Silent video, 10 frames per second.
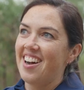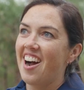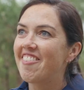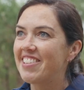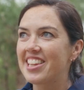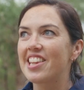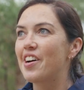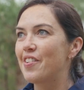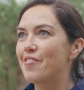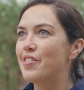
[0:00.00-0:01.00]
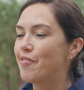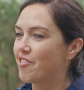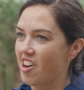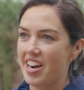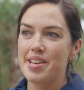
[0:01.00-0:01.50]
I really love the
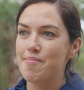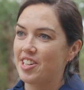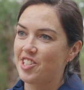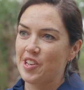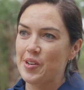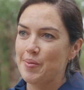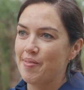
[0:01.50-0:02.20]
variety of my job.